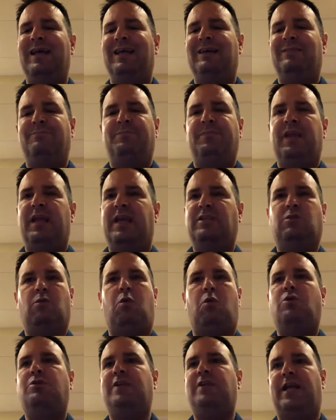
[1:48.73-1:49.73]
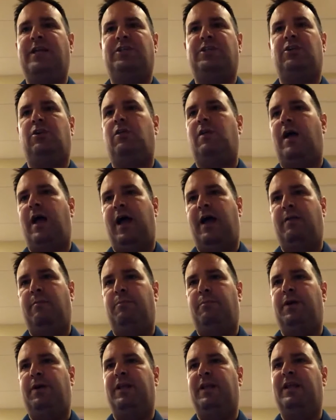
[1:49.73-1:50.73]
He's a rotational end, but
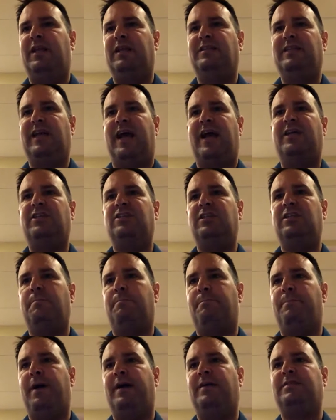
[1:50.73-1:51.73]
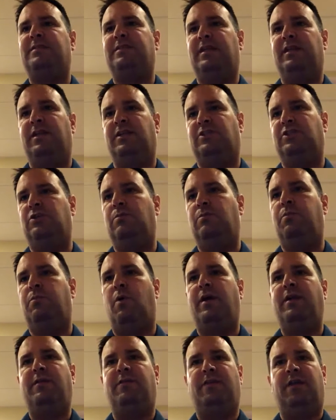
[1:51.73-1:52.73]
he's actually best in a 2-point
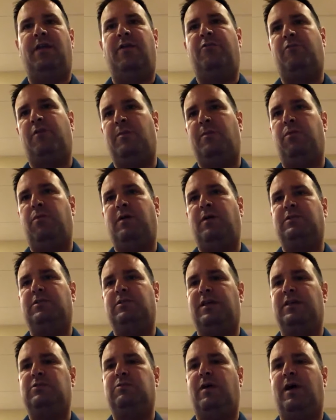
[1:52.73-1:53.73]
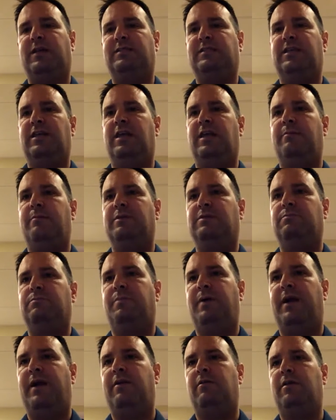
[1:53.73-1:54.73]
than a 3-point. So that's why I see him as
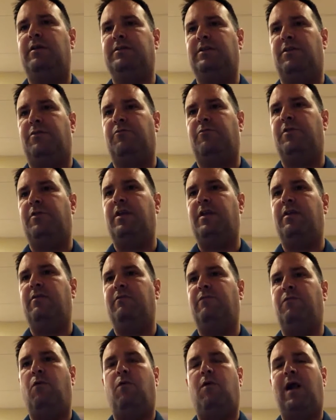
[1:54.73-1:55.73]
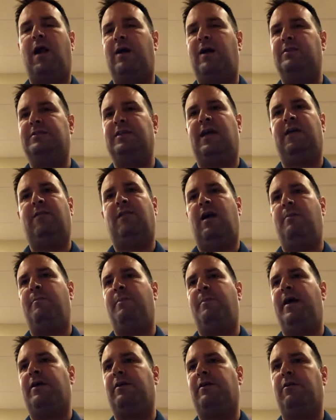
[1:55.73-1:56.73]
better as a 3-4 outside
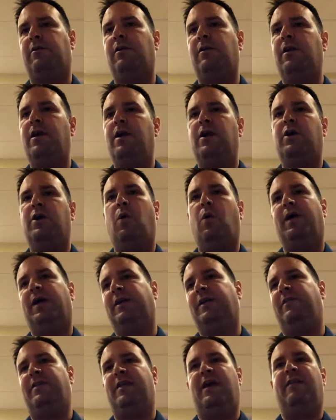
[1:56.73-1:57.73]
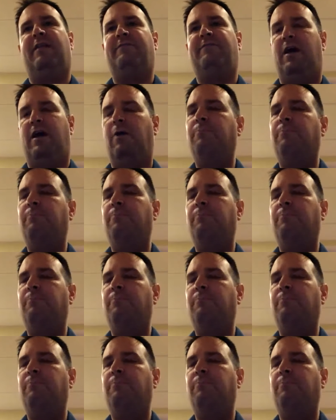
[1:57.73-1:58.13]
linebacker going into the NFL.